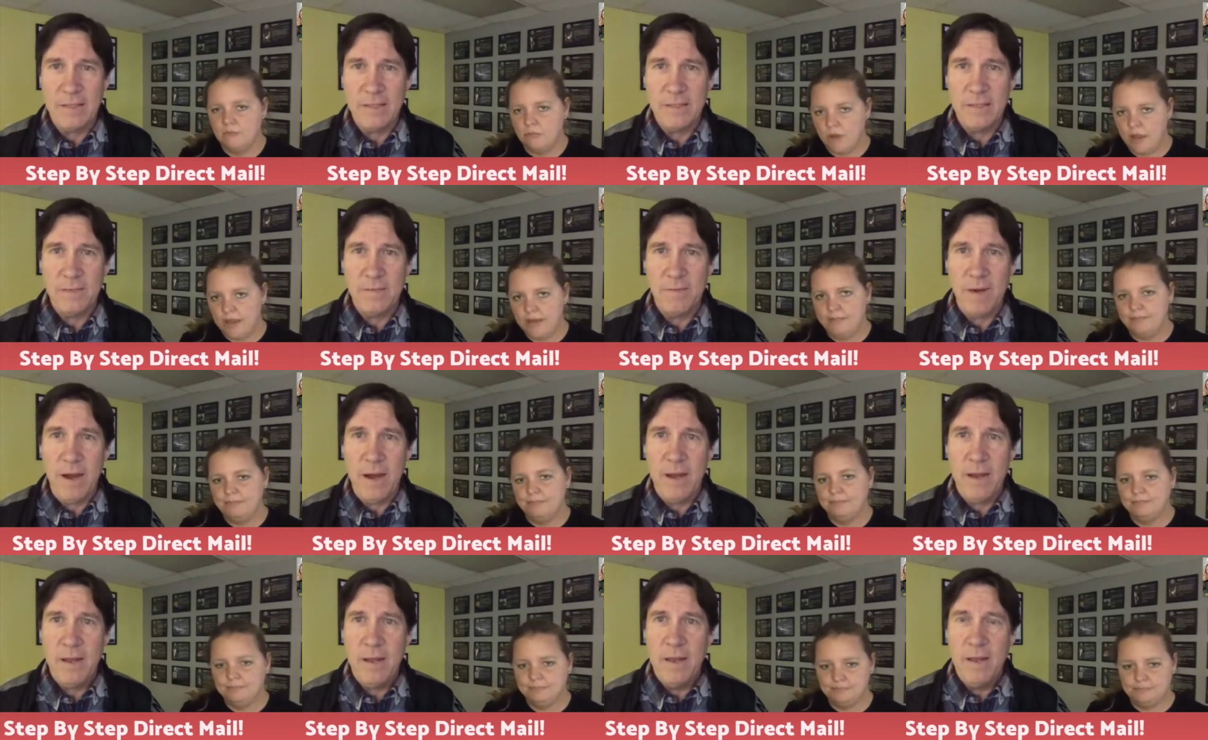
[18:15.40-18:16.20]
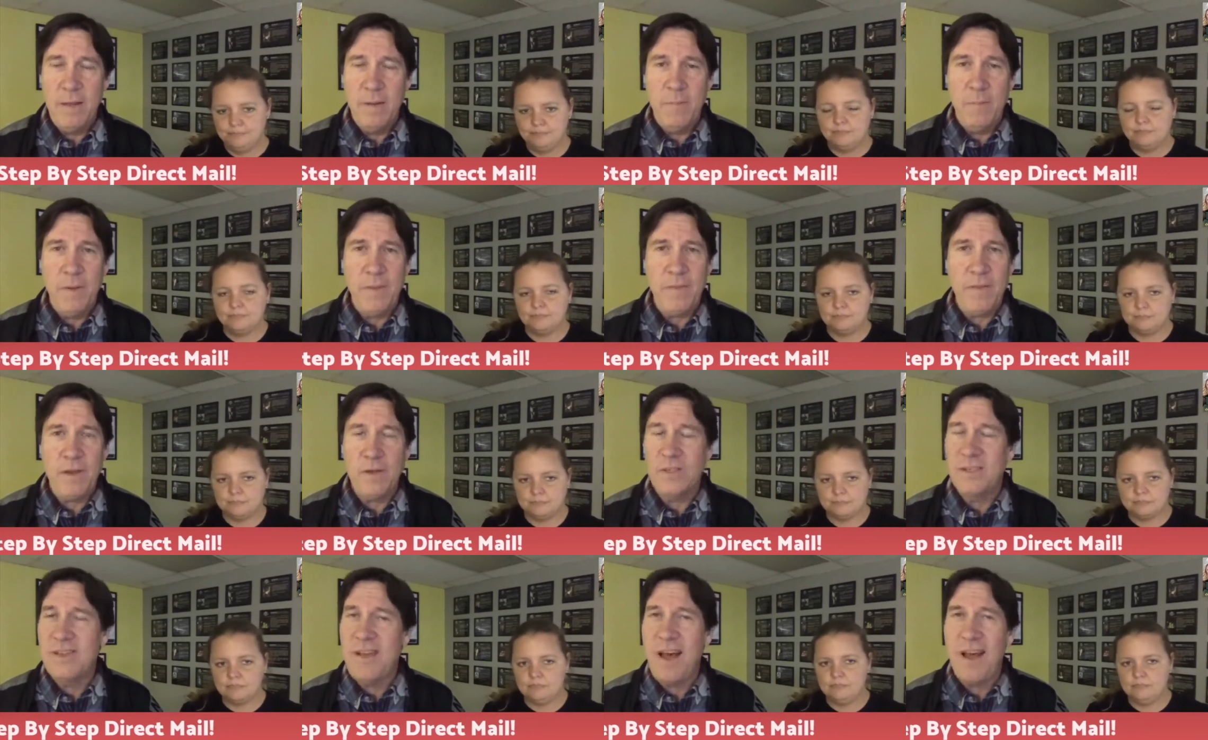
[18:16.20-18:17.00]
Speaker 1: Right. Right. But there's
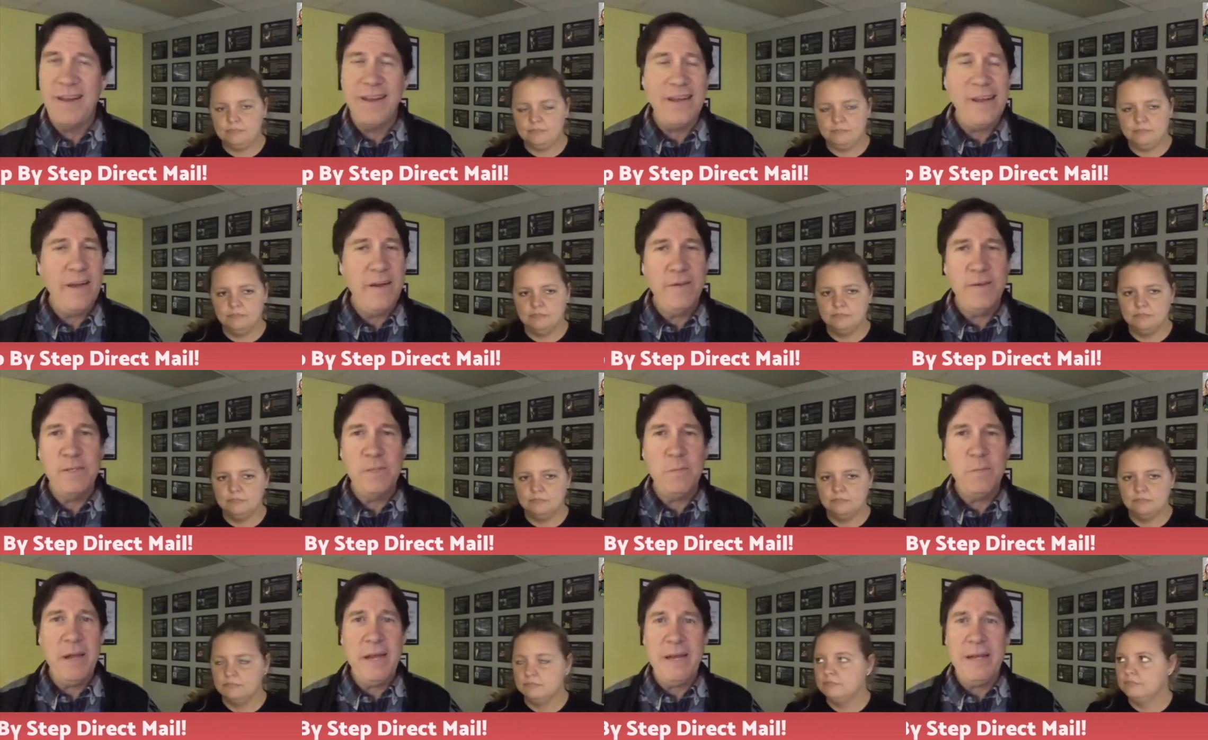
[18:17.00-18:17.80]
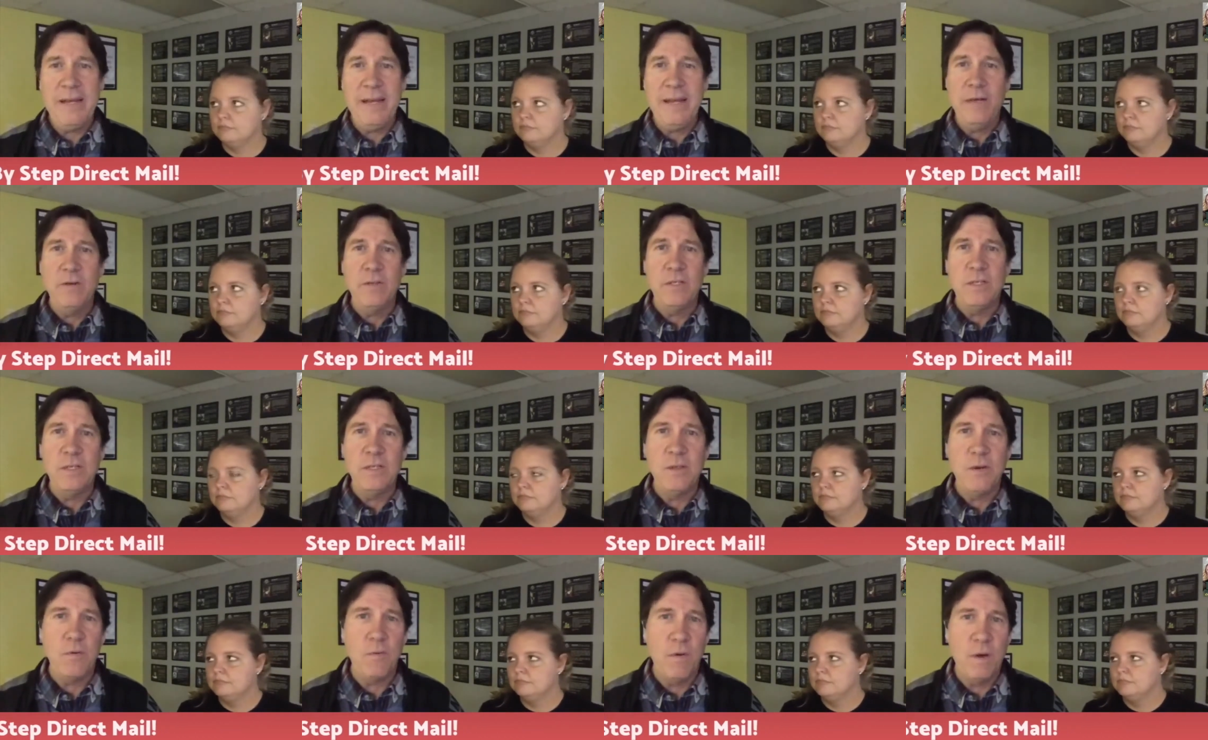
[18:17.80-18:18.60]
not near as many deals as
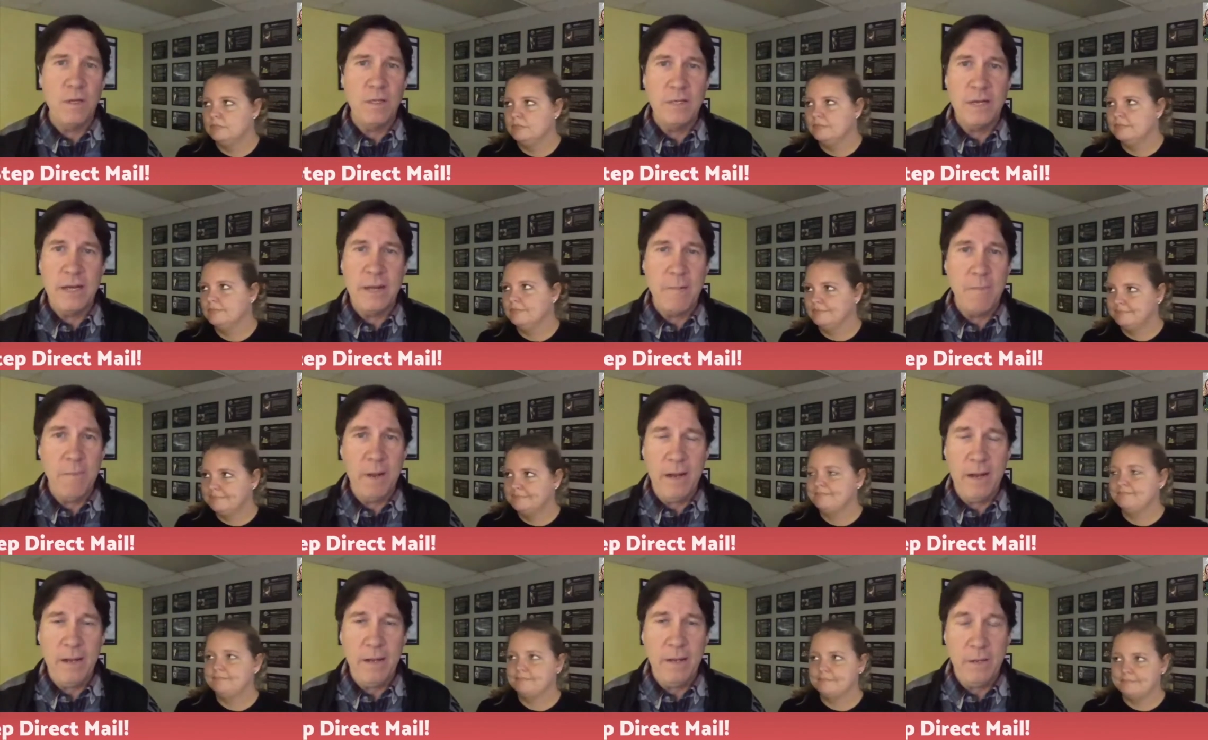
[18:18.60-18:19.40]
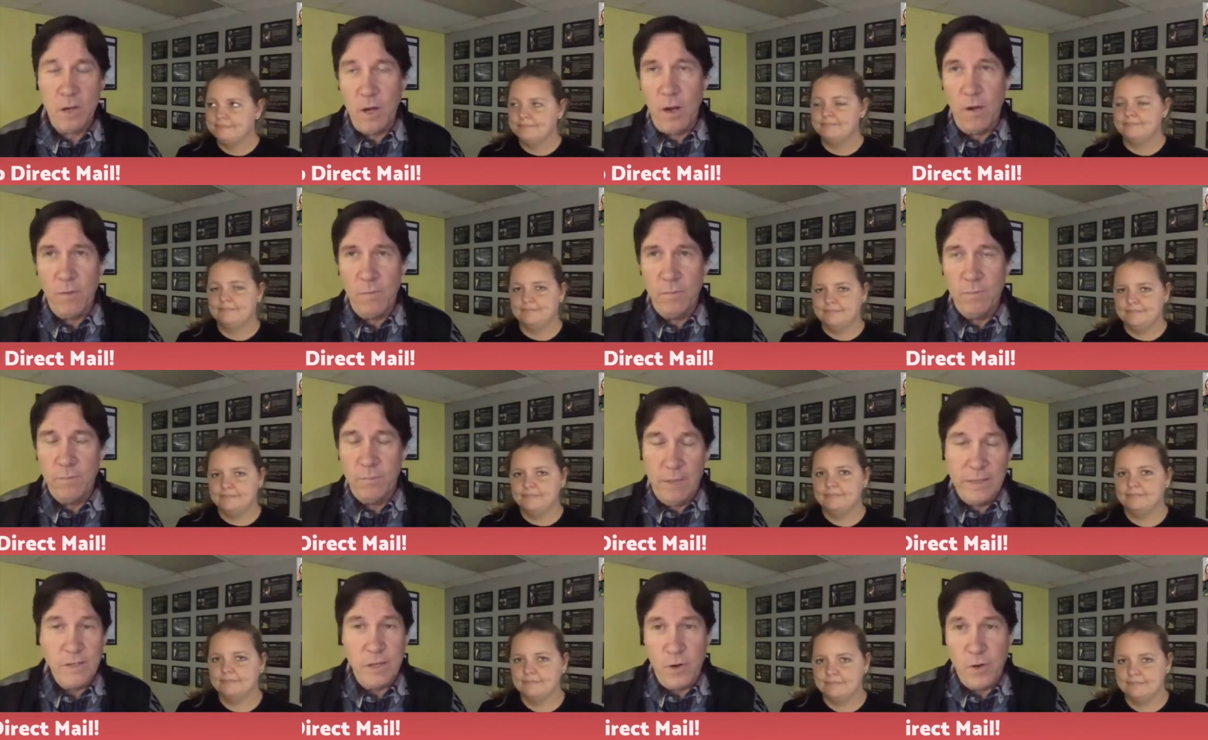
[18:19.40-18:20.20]
there was any, you know,
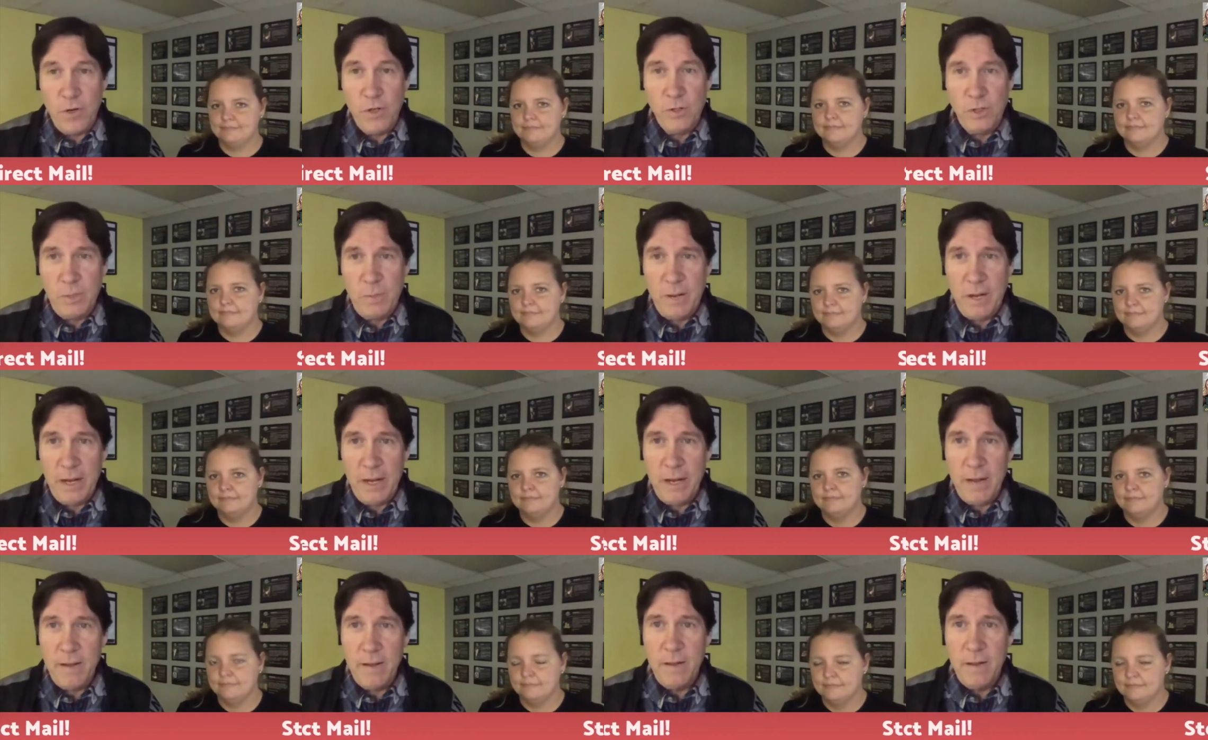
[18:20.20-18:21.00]
as there used to be.